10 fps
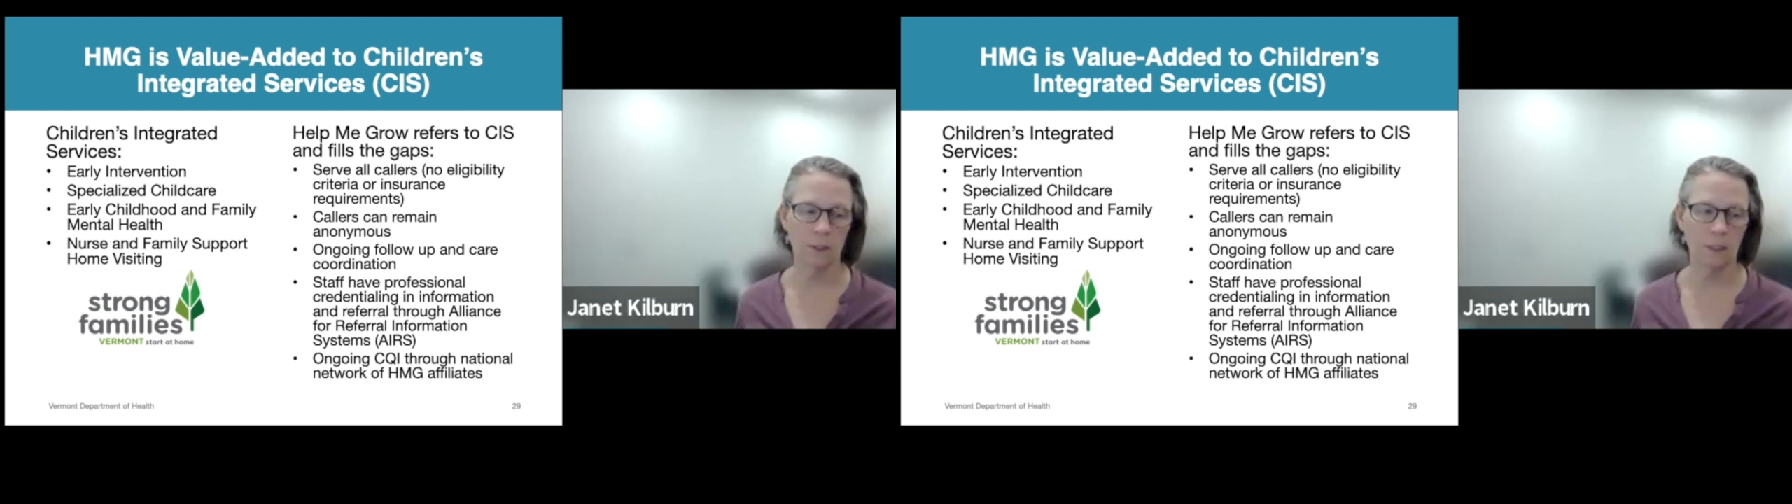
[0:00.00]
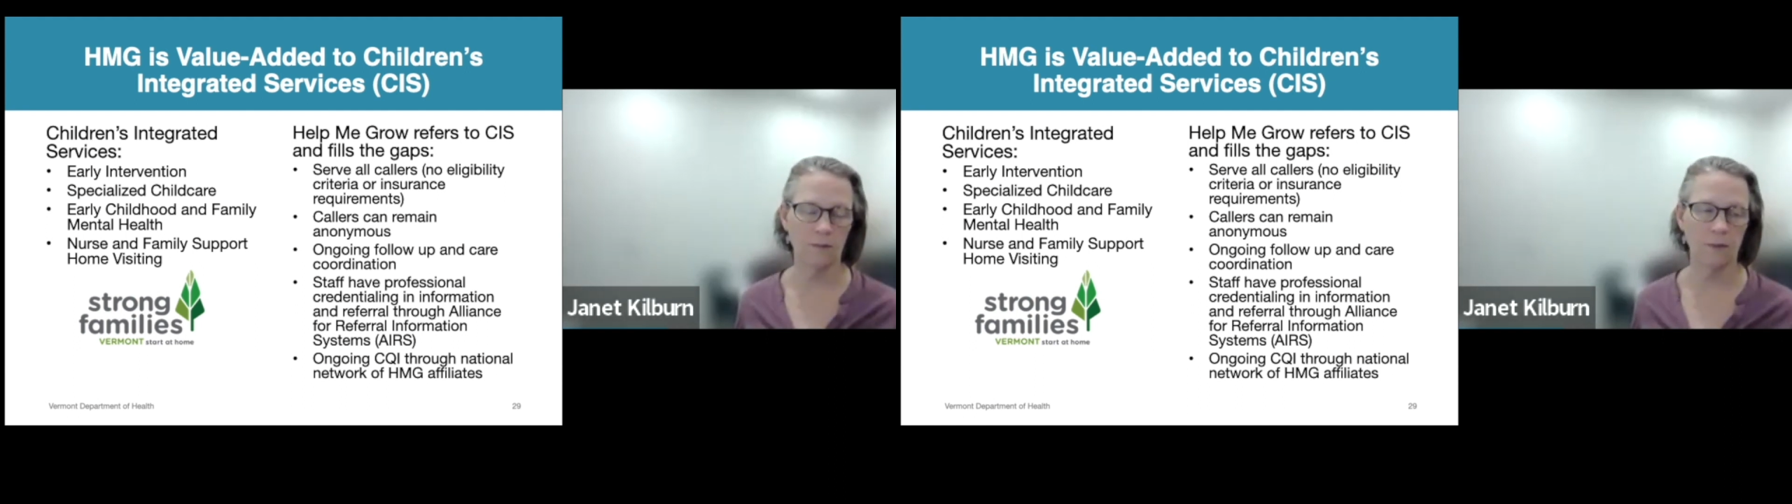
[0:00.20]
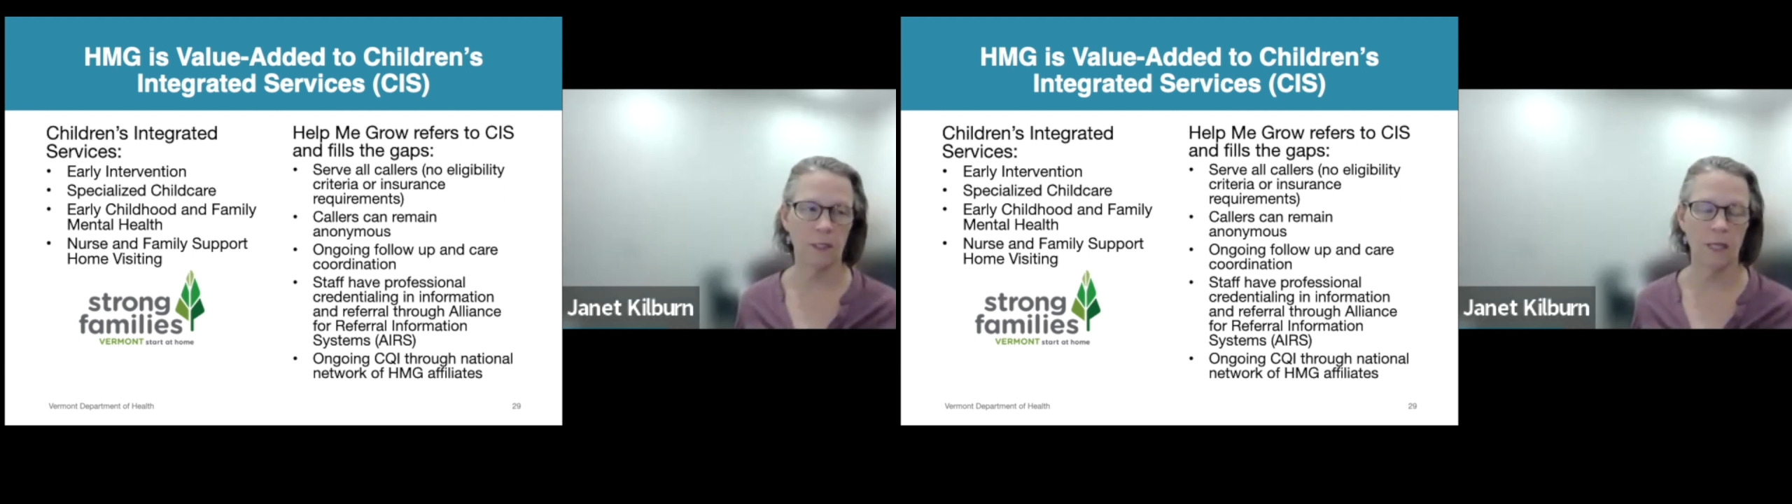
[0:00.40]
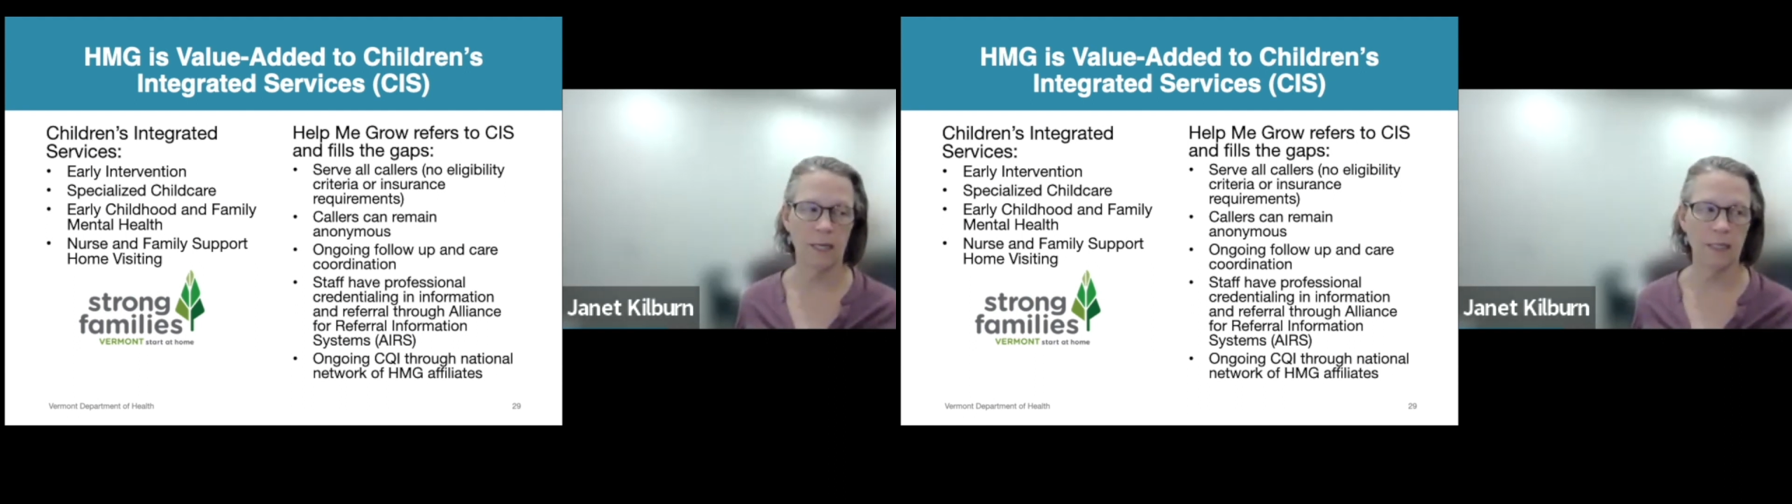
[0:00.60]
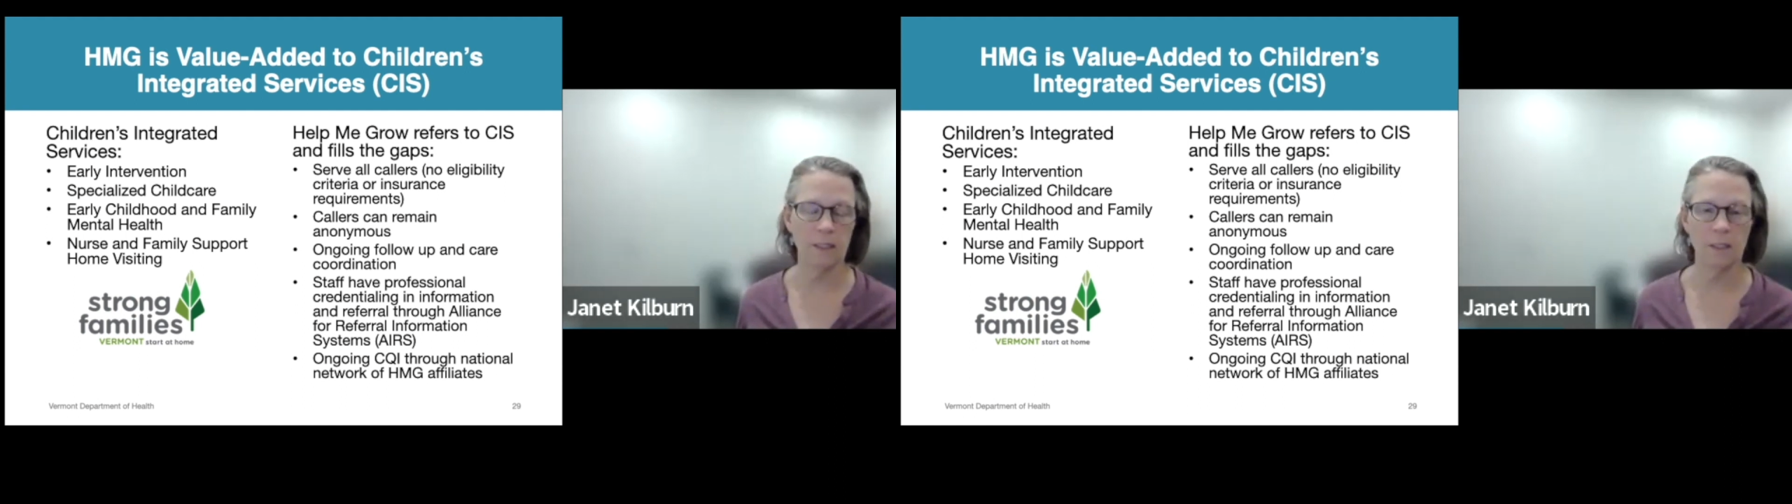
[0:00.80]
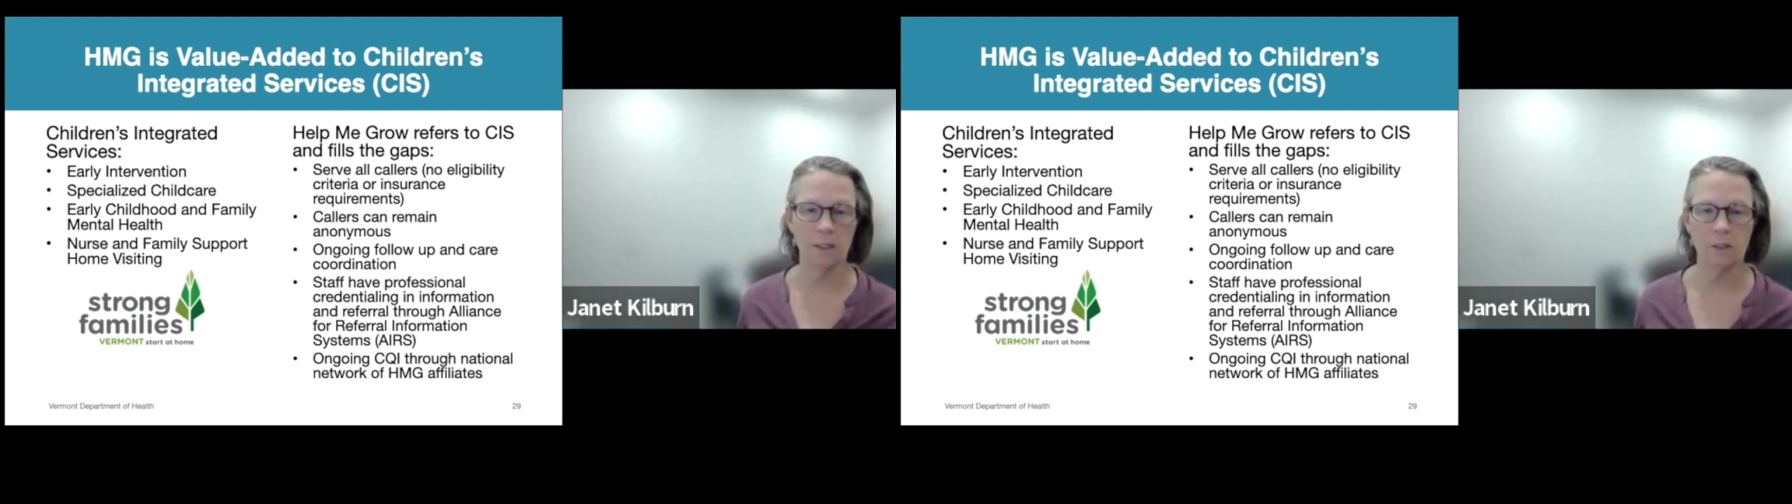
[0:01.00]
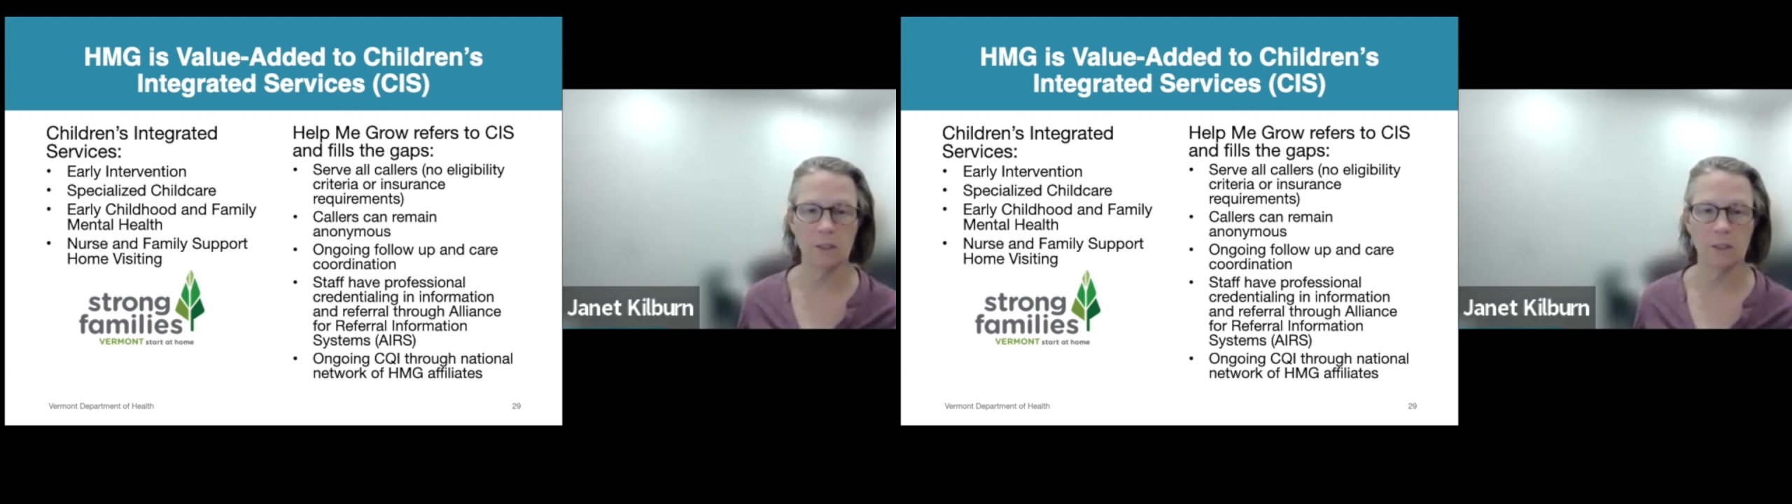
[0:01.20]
kind of a client in our